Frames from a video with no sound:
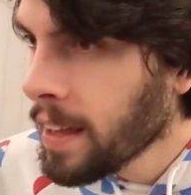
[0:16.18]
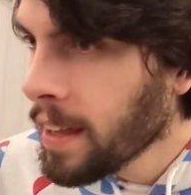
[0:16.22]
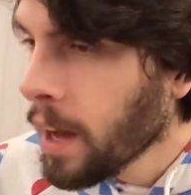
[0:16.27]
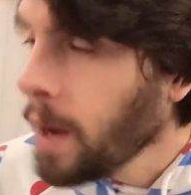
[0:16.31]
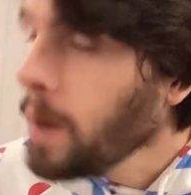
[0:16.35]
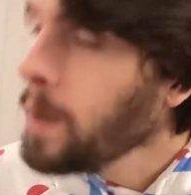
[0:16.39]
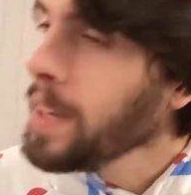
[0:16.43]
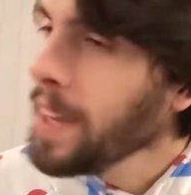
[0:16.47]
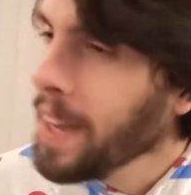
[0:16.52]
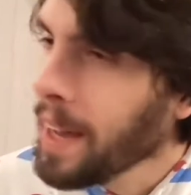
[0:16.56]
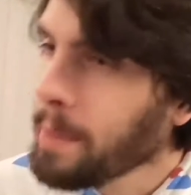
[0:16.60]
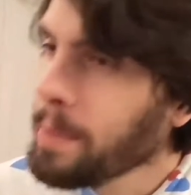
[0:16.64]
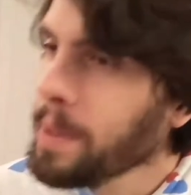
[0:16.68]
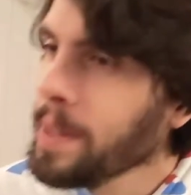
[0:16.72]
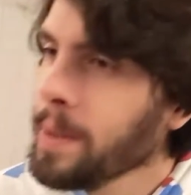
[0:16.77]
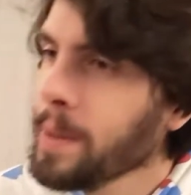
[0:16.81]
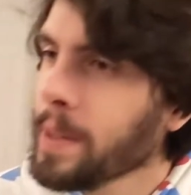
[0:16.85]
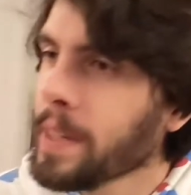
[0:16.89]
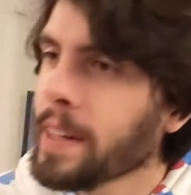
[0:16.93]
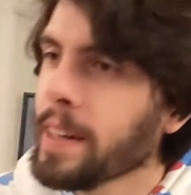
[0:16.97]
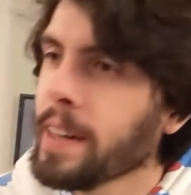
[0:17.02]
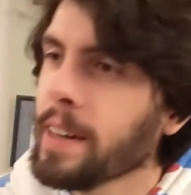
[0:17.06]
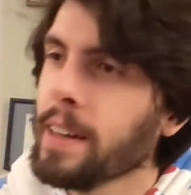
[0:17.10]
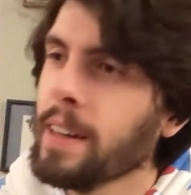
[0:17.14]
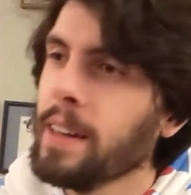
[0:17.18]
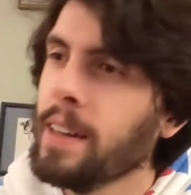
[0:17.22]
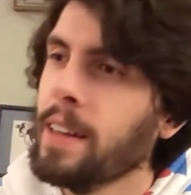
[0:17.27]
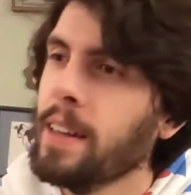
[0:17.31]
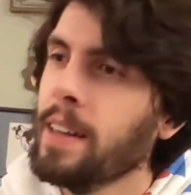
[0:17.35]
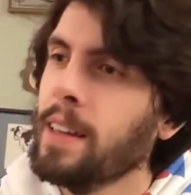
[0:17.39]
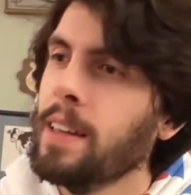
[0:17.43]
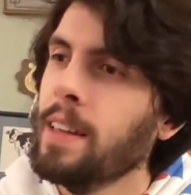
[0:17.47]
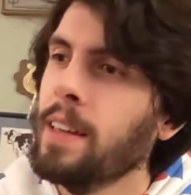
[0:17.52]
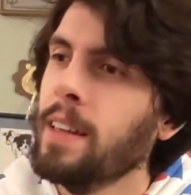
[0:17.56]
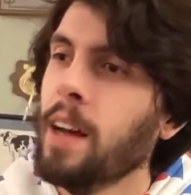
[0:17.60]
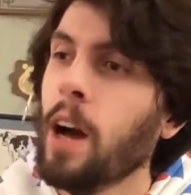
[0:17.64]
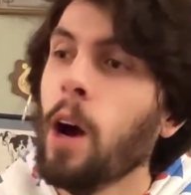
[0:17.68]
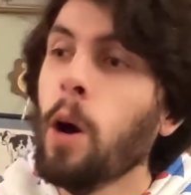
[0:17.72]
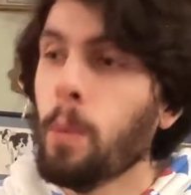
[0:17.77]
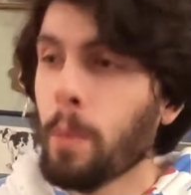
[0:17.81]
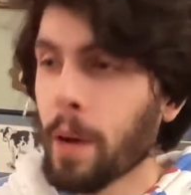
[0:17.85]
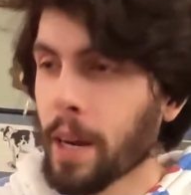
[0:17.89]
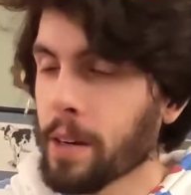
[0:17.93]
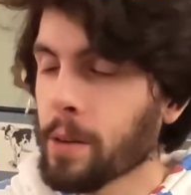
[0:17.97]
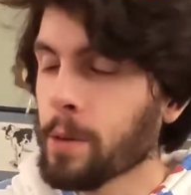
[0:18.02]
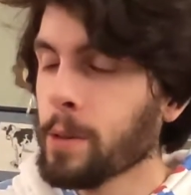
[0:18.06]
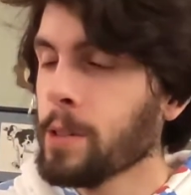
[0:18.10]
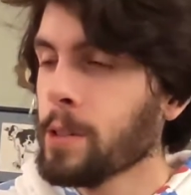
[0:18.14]
Oh yeah, Happy New Year. Oh,
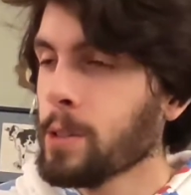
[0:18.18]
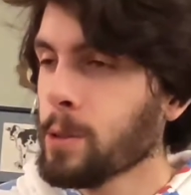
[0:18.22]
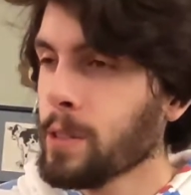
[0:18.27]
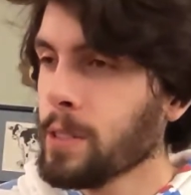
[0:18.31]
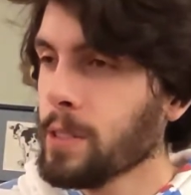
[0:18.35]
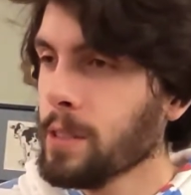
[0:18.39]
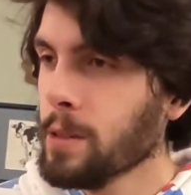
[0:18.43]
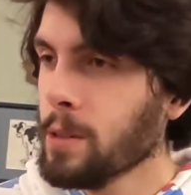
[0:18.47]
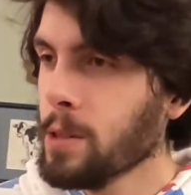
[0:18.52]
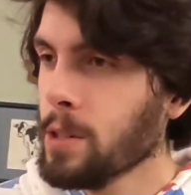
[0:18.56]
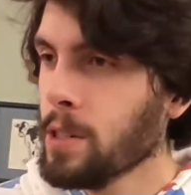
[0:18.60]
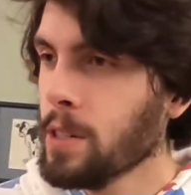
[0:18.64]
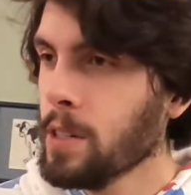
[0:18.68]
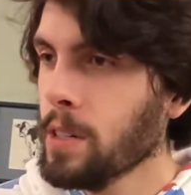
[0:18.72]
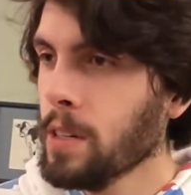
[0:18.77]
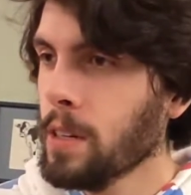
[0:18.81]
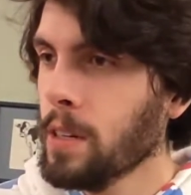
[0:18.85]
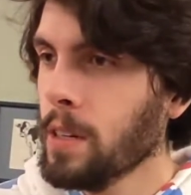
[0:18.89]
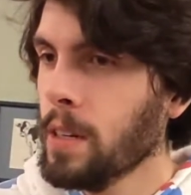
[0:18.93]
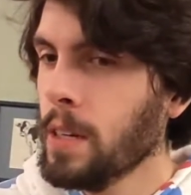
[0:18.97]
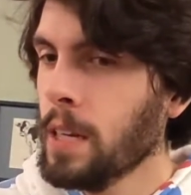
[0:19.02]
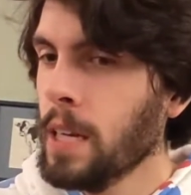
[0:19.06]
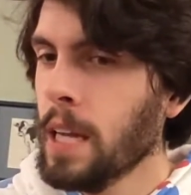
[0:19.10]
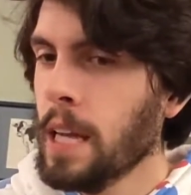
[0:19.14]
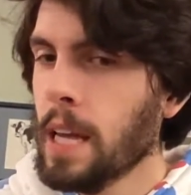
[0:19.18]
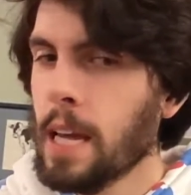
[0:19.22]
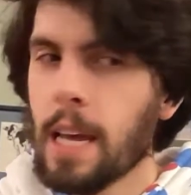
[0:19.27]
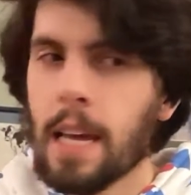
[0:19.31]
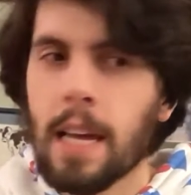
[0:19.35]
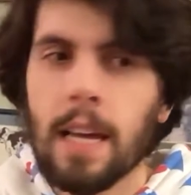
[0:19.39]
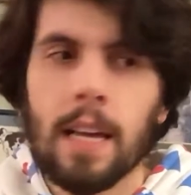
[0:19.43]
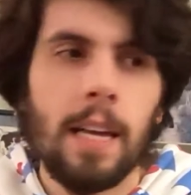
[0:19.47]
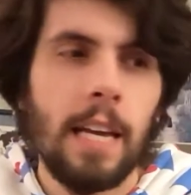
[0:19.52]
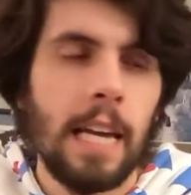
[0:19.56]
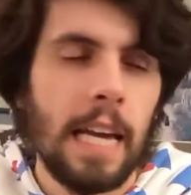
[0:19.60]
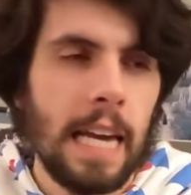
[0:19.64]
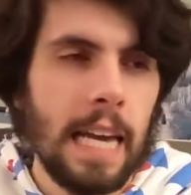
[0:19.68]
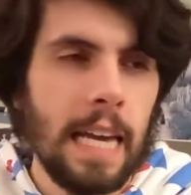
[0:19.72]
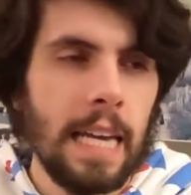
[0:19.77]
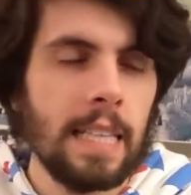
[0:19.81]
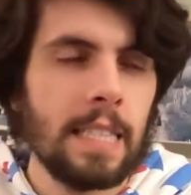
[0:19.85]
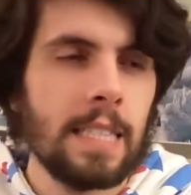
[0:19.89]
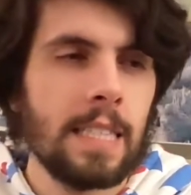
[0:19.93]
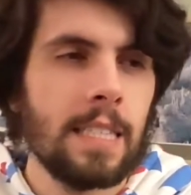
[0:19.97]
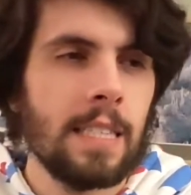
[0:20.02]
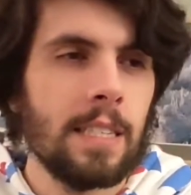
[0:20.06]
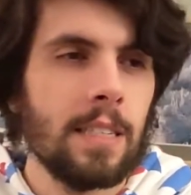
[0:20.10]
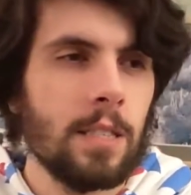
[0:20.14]
my New Year's resolution?
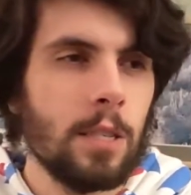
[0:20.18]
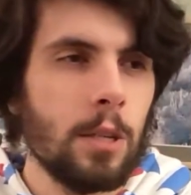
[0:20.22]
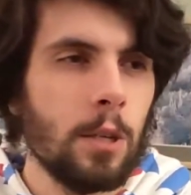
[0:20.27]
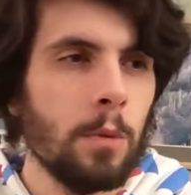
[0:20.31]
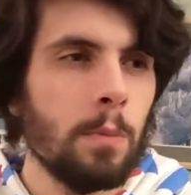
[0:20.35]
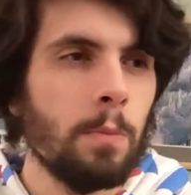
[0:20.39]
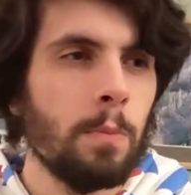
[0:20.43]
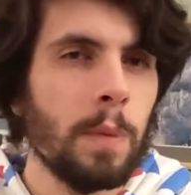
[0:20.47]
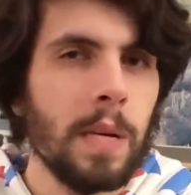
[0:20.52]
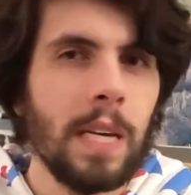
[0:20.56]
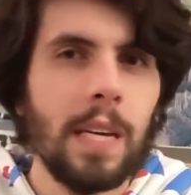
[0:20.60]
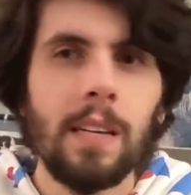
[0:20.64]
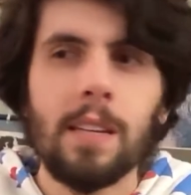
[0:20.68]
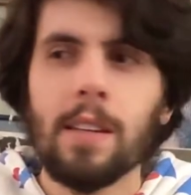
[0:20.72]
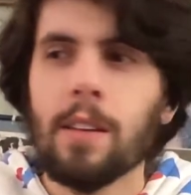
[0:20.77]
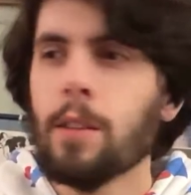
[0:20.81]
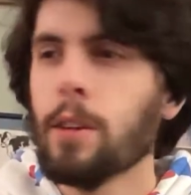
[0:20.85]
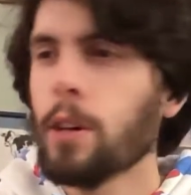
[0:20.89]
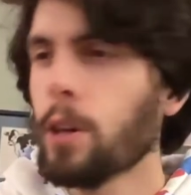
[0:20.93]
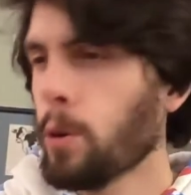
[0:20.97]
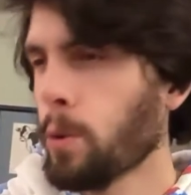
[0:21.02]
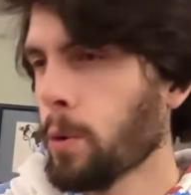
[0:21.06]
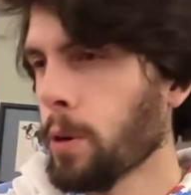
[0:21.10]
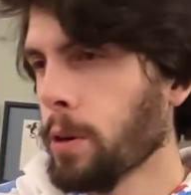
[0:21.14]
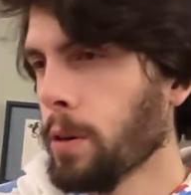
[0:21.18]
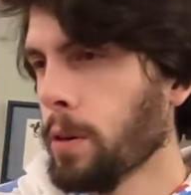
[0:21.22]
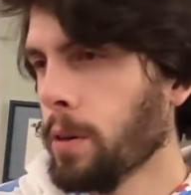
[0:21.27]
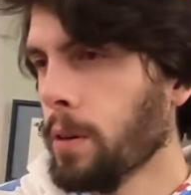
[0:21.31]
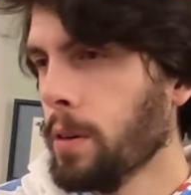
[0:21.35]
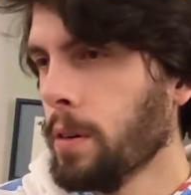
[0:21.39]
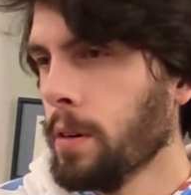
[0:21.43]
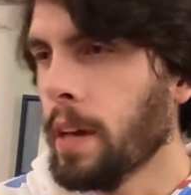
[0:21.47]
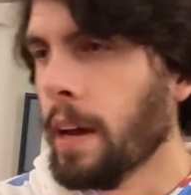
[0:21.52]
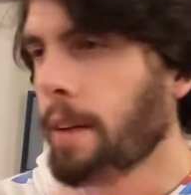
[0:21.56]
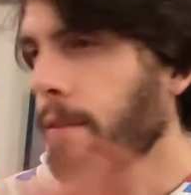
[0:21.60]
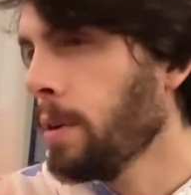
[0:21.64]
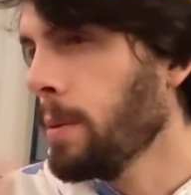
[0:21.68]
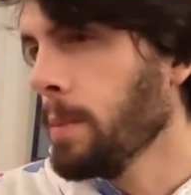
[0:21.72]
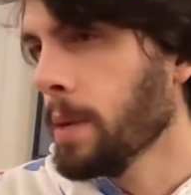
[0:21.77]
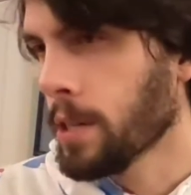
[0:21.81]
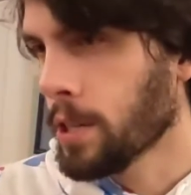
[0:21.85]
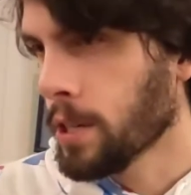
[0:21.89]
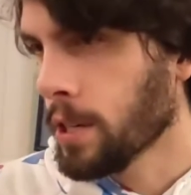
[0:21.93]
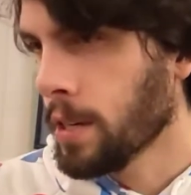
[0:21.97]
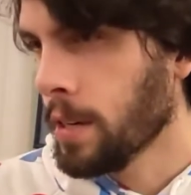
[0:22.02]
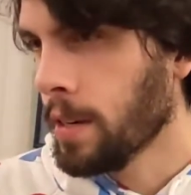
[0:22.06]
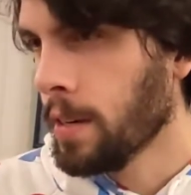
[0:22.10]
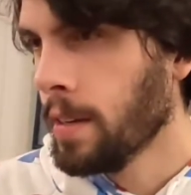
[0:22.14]
It's to beat the crew, every
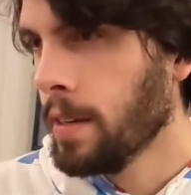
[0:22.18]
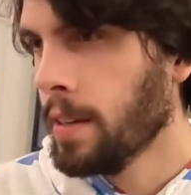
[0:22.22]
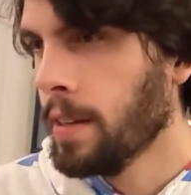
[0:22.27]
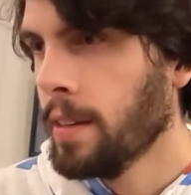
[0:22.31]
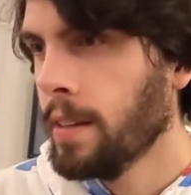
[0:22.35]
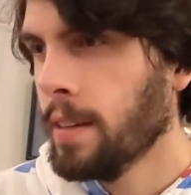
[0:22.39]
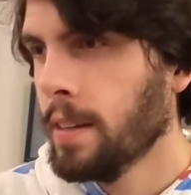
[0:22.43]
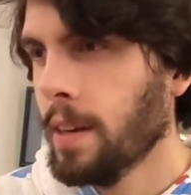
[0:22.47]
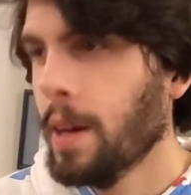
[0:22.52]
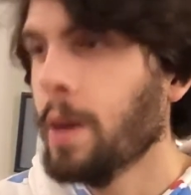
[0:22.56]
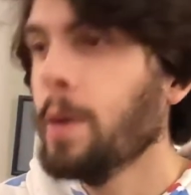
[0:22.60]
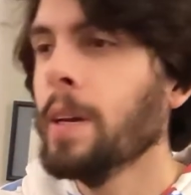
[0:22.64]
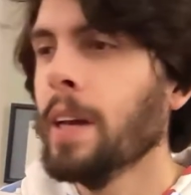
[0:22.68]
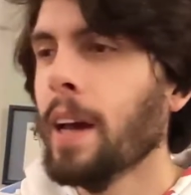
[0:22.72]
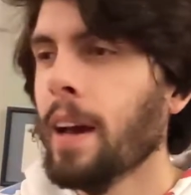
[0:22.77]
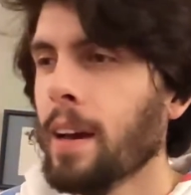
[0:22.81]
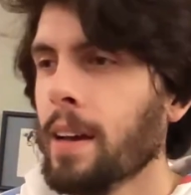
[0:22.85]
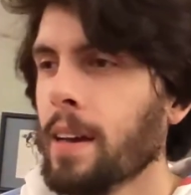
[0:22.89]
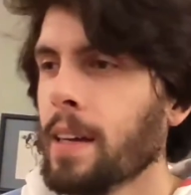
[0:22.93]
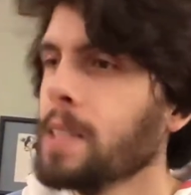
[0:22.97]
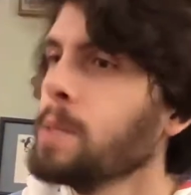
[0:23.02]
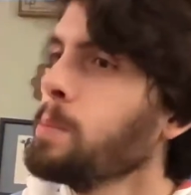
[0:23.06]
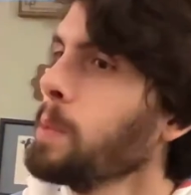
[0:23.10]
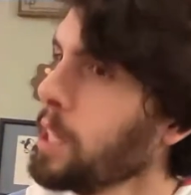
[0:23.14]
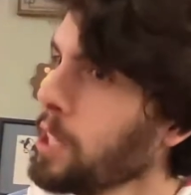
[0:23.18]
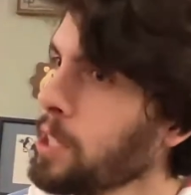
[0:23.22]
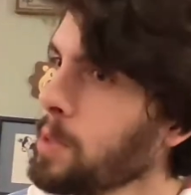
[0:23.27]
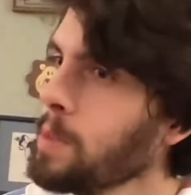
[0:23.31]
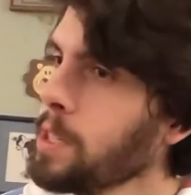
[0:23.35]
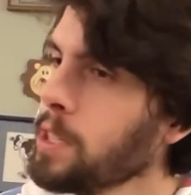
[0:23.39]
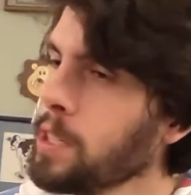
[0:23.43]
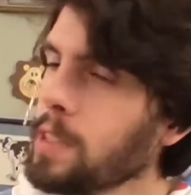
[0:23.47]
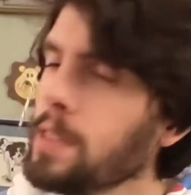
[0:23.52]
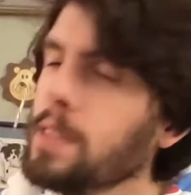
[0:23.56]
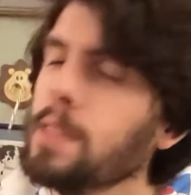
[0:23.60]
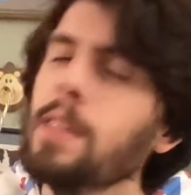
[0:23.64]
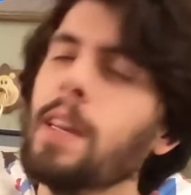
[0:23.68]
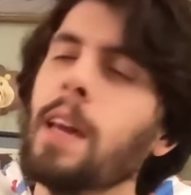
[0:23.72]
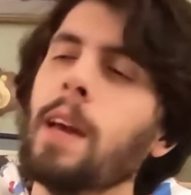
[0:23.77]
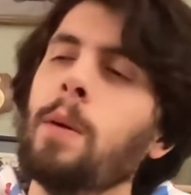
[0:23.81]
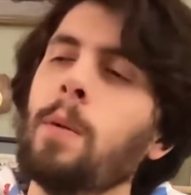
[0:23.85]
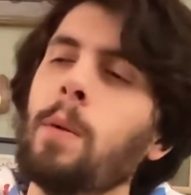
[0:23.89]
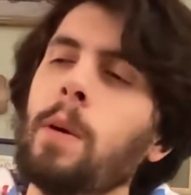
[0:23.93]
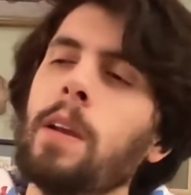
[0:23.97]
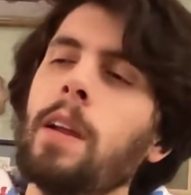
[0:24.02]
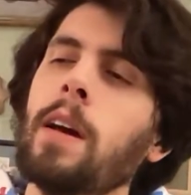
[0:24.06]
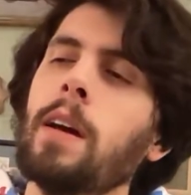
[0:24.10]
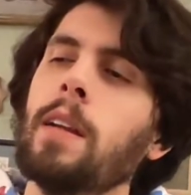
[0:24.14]
mission. Oh yeah, expansion missions? Yeah,
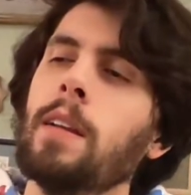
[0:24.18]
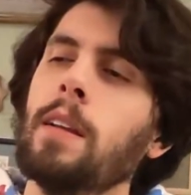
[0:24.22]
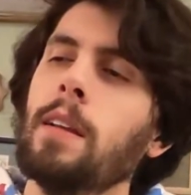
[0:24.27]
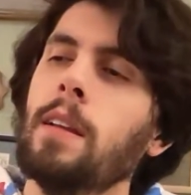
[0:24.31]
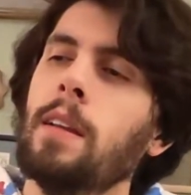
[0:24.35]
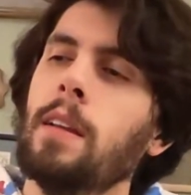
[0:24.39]
why not?